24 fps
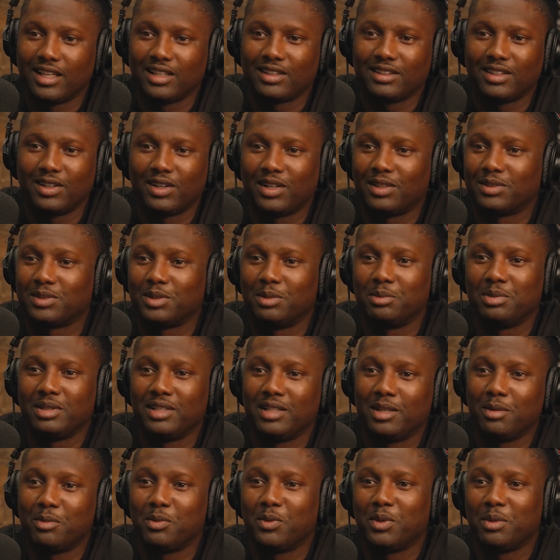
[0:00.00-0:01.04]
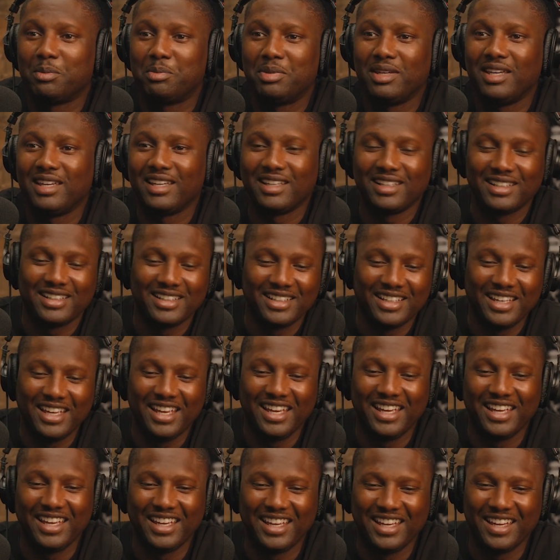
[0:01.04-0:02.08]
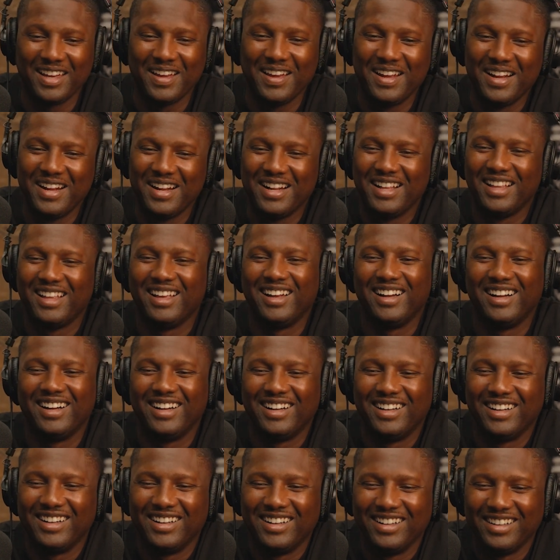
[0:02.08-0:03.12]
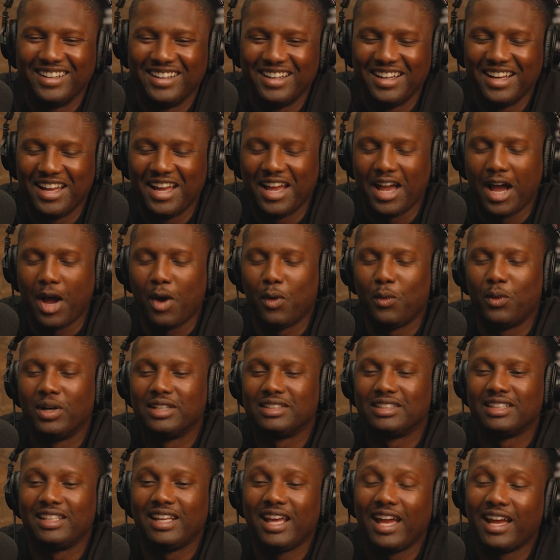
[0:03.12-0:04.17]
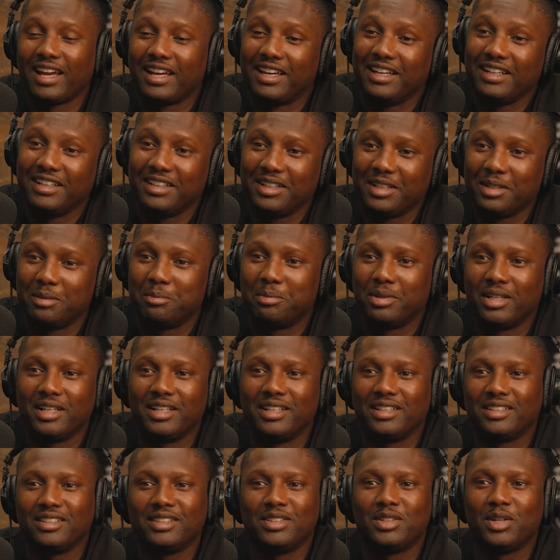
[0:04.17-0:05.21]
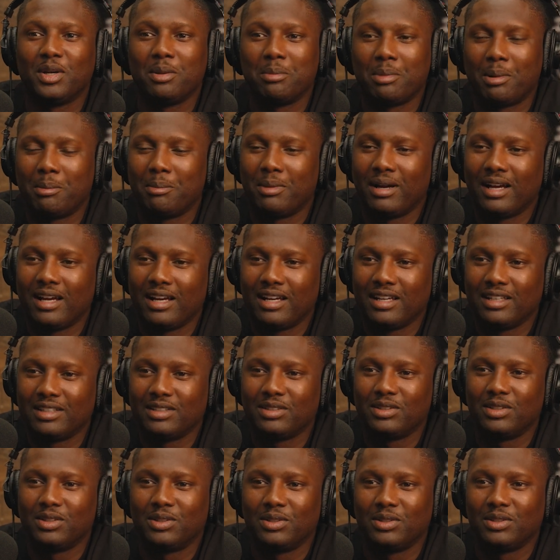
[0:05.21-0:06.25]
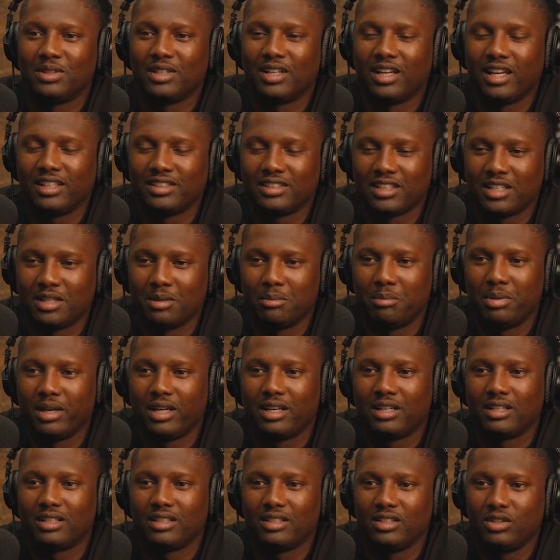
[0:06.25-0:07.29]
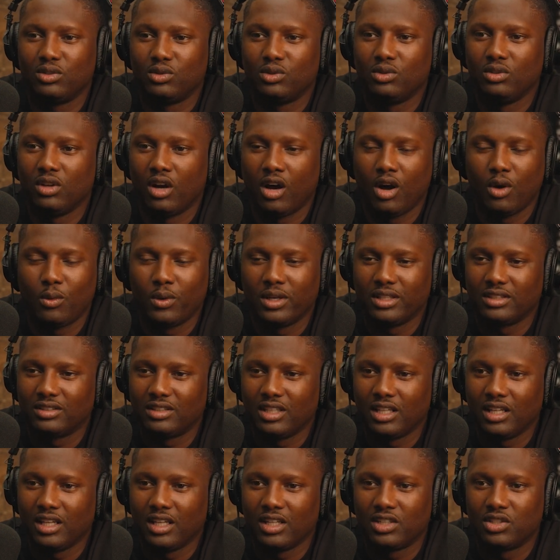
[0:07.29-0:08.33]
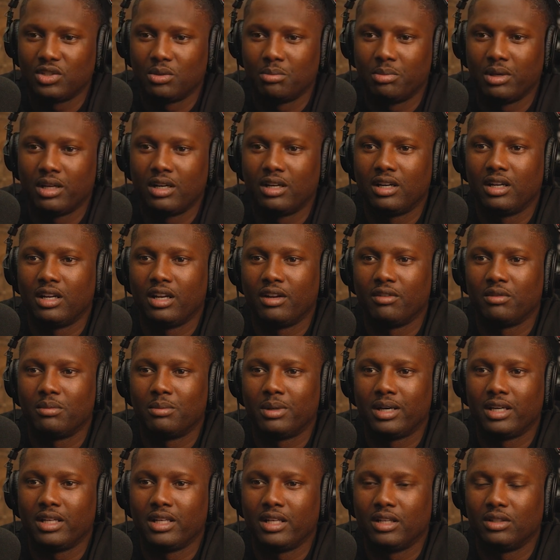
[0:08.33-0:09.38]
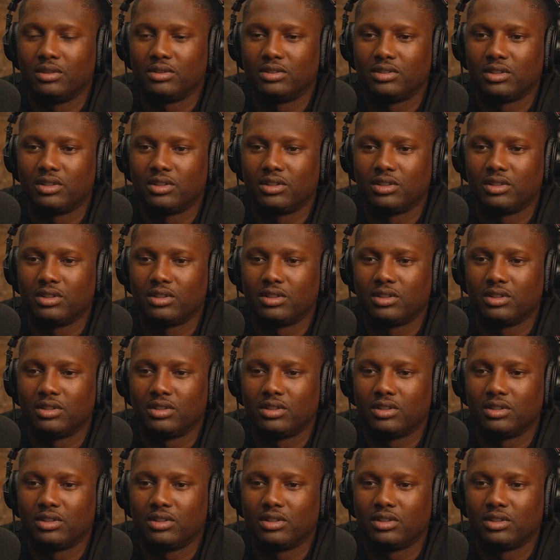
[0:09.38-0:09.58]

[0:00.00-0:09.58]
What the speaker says: I thought I was going to be the number one pick. I wasn't that good, but in my mind, as a competitor, you always think that you're better than everybody else.